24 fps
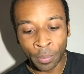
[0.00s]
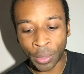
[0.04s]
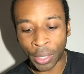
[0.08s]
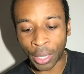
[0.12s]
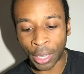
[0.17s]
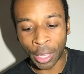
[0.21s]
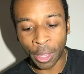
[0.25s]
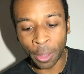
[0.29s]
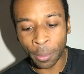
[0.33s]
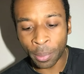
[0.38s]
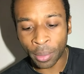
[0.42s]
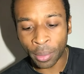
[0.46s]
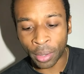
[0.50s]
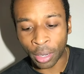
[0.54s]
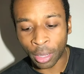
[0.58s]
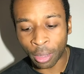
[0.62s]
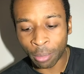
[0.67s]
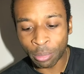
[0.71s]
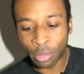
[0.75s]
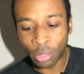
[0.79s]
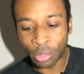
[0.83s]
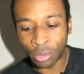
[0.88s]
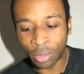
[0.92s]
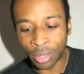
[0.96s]
The helper
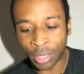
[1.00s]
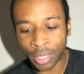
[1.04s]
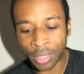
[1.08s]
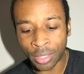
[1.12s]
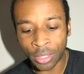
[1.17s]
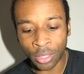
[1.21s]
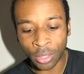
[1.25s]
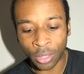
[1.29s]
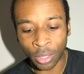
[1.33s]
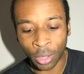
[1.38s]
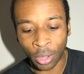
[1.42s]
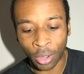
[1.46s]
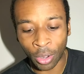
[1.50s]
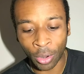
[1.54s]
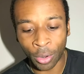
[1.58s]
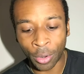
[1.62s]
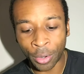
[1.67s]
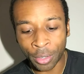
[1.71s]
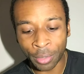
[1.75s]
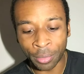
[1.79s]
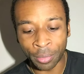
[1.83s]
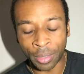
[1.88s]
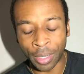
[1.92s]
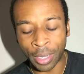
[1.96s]
helps you get to the
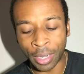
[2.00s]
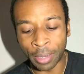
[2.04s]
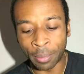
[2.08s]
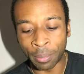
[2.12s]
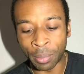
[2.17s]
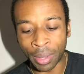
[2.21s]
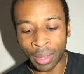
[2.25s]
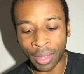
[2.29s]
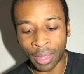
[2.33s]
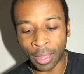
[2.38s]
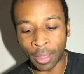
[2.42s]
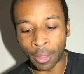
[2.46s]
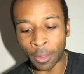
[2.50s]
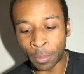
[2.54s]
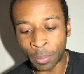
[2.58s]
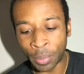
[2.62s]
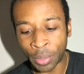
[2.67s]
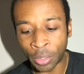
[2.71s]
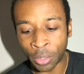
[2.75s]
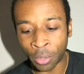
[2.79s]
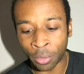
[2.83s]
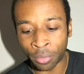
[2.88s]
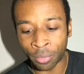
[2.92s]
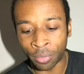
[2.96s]
heart of God by
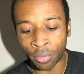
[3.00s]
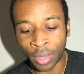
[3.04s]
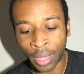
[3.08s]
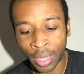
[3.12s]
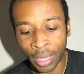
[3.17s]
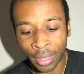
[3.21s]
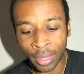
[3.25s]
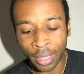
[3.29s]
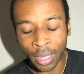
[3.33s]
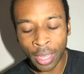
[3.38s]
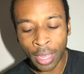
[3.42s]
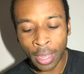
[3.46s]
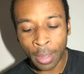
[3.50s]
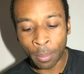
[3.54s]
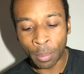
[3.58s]
helping your faith